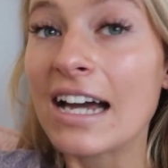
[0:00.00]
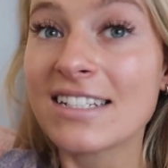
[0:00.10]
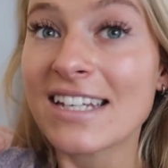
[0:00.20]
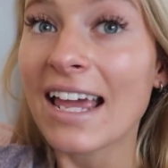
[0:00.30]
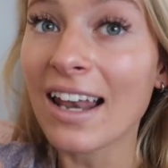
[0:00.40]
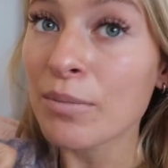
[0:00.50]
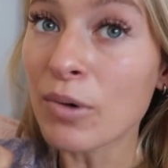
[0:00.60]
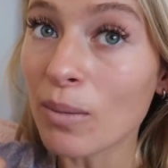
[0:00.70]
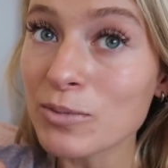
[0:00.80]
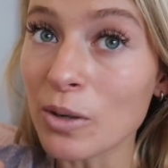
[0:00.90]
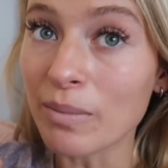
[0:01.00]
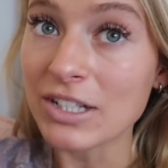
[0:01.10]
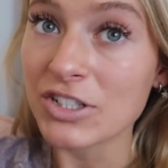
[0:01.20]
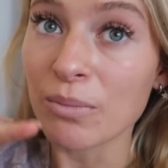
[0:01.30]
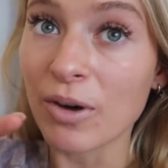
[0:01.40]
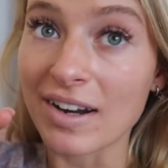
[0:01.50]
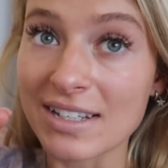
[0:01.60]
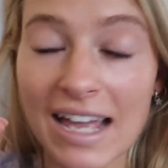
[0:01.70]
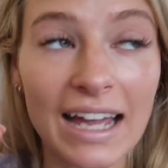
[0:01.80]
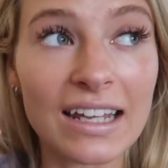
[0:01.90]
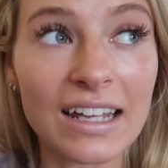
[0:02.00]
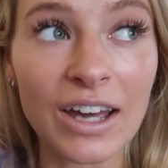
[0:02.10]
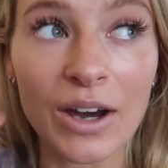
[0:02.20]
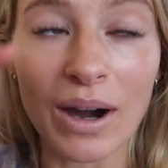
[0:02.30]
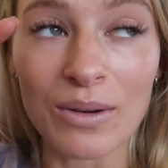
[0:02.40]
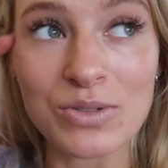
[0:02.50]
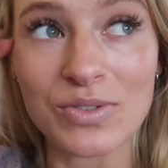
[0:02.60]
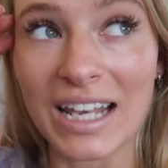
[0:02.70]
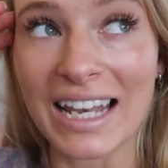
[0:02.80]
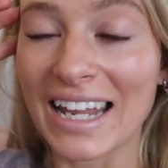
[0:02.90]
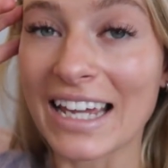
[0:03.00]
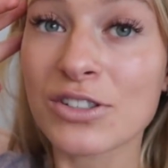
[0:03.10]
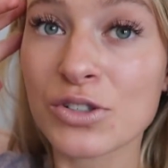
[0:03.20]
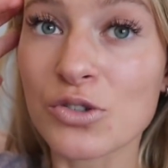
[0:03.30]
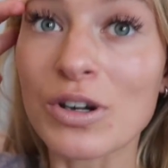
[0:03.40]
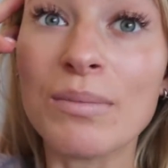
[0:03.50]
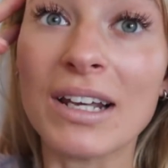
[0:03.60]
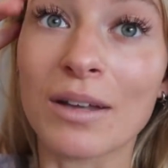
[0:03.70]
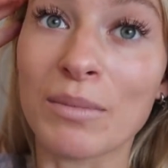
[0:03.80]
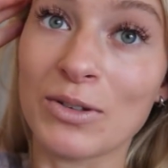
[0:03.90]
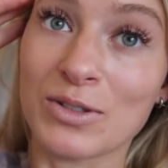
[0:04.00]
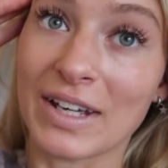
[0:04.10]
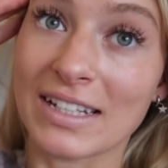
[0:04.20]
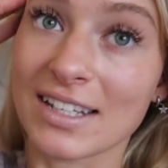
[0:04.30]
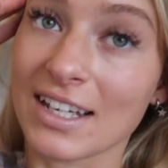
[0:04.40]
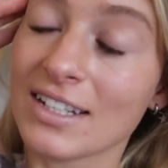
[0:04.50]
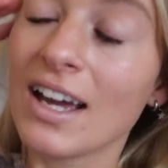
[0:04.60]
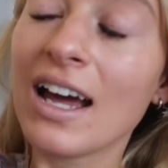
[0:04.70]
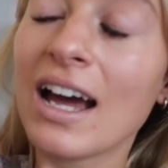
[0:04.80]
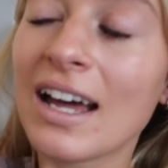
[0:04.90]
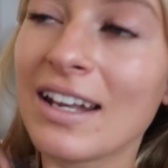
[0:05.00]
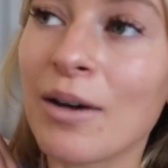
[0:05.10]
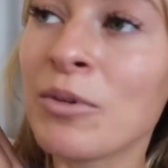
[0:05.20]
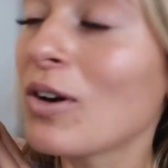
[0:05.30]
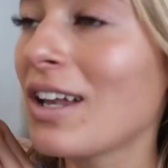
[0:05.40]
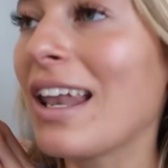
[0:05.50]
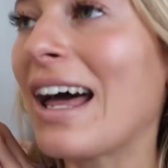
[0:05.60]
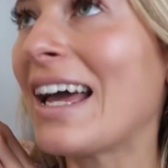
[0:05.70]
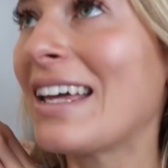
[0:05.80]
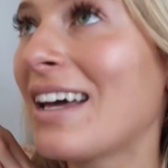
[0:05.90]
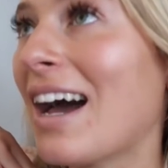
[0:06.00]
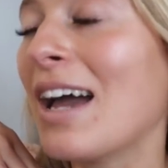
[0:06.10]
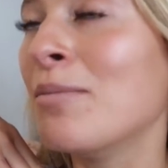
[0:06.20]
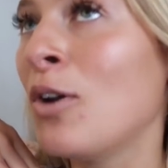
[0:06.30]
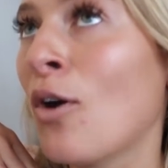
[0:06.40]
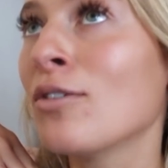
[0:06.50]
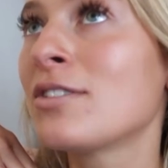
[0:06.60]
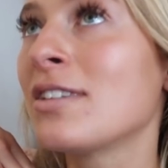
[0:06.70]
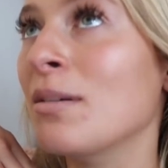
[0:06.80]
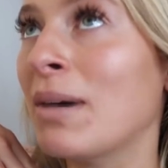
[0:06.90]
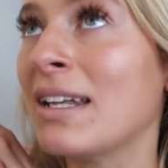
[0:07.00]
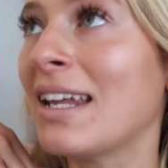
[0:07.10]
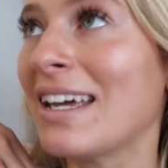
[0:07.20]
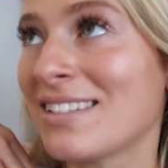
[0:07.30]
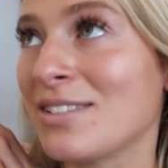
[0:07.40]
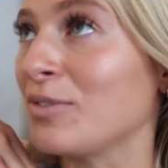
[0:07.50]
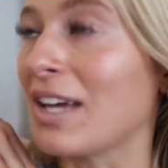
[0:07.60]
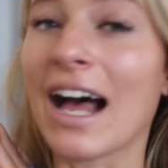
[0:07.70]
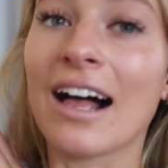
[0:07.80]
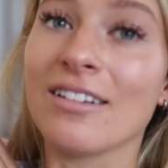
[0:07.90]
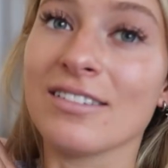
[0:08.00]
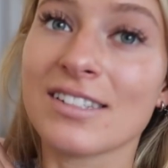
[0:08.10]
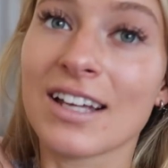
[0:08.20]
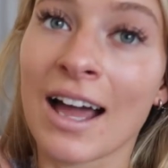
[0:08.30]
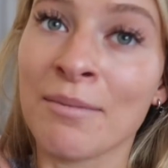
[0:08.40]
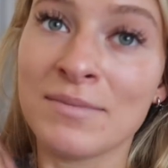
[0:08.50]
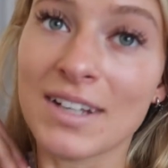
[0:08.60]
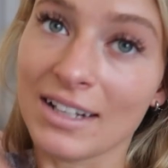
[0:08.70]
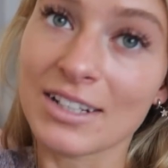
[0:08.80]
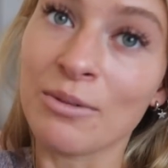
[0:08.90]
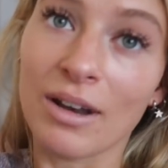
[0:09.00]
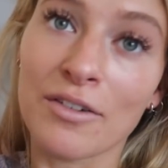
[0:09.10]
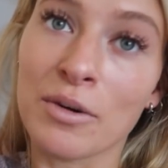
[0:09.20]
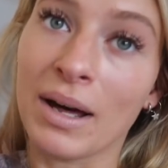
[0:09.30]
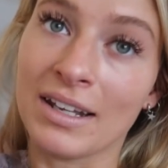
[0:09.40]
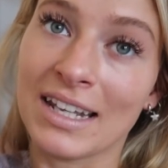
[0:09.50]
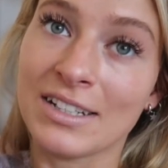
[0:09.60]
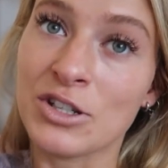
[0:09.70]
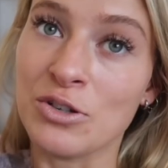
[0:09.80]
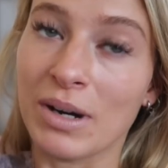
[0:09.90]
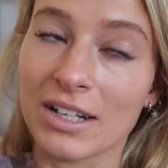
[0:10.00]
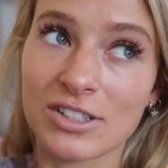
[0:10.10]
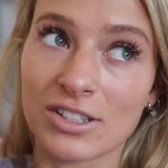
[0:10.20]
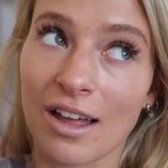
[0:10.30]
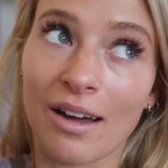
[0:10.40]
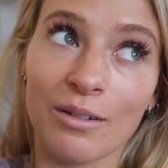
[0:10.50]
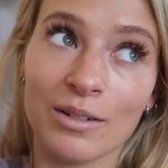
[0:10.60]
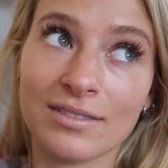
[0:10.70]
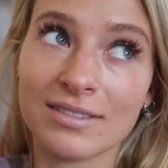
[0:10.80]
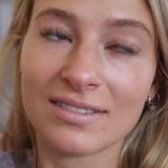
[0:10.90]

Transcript: until I popped on my gym wear a second ago, I was feeling extremely unmotivated. Now, I'm not gonna lie, I am not the Mondayest of gals. I don't love a Monday too much, so.